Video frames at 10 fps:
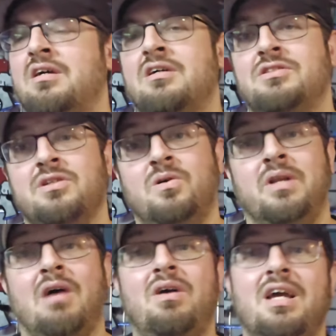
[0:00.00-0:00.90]
So
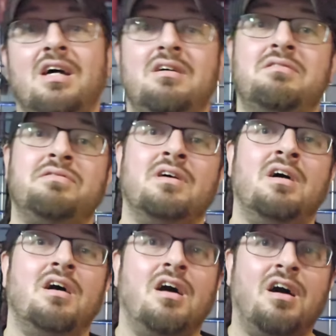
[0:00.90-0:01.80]
now I have
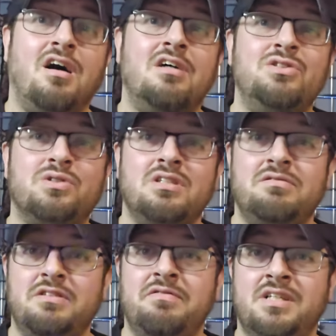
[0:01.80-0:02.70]

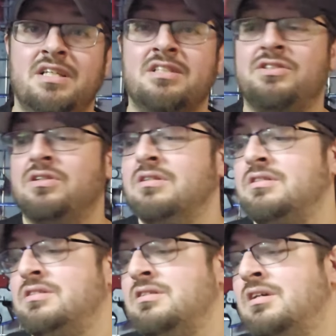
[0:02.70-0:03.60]
150
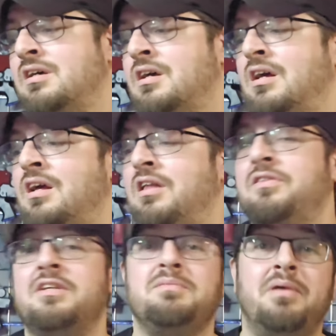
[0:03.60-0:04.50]
inserts.
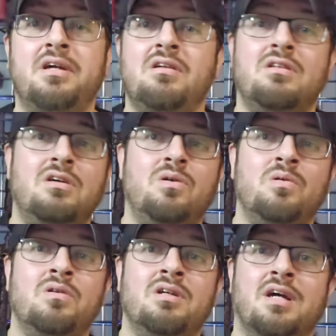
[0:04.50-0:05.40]
This pen
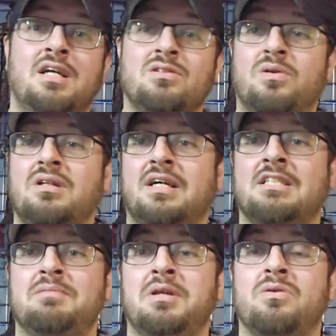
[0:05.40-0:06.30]
alone has already
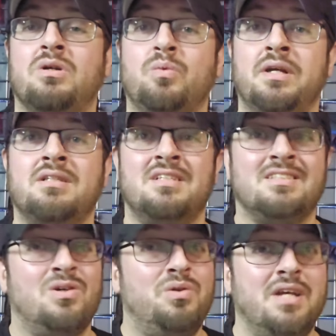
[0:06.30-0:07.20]
lasted me 3 weeks and
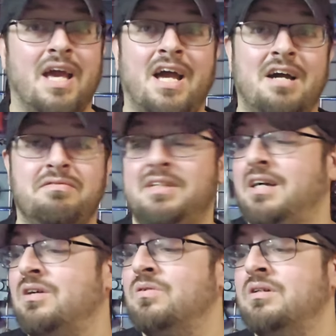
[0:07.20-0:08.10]
it's only half
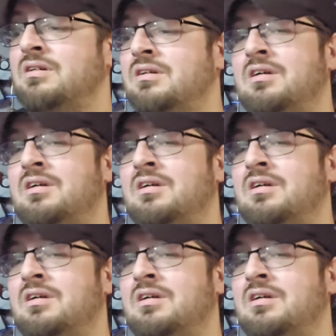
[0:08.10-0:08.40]
down.